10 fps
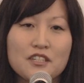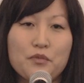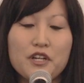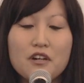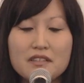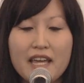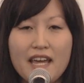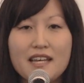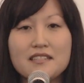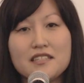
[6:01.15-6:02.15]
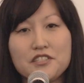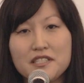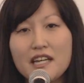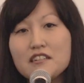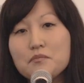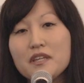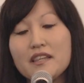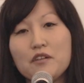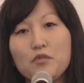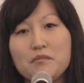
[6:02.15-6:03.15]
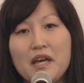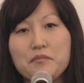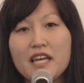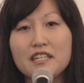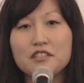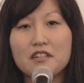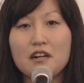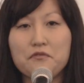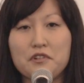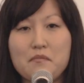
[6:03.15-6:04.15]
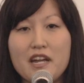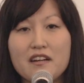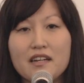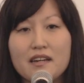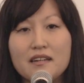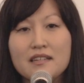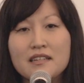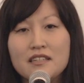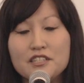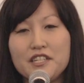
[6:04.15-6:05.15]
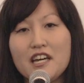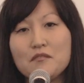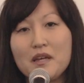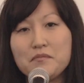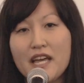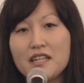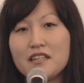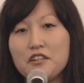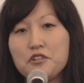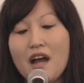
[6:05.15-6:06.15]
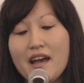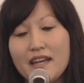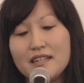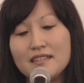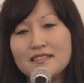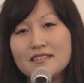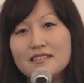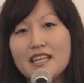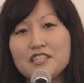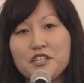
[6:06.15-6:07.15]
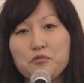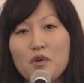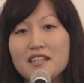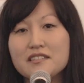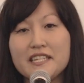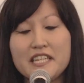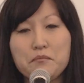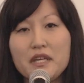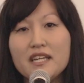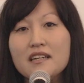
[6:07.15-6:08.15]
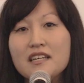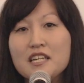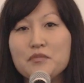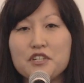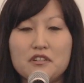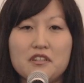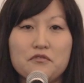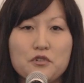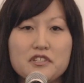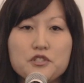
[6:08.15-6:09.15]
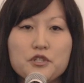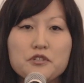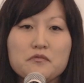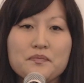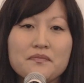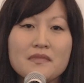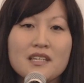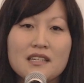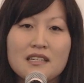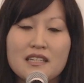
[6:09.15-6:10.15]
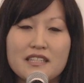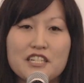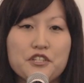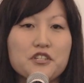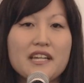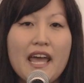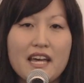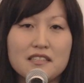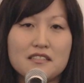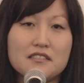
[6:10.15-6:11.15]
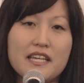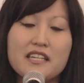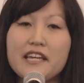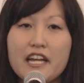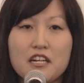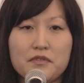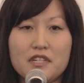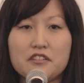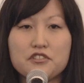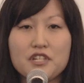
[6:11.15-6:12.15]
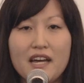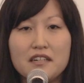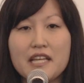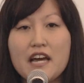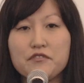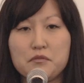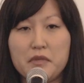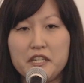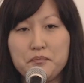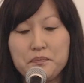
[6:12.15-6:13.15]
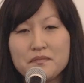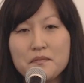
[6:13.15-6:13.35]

We hold hands, and she tells me that when my plane took off for America, she held my blanket and cried, that she'd wanted to keep me but couldn't afford to, that she couldn't handle taking care of another child after me.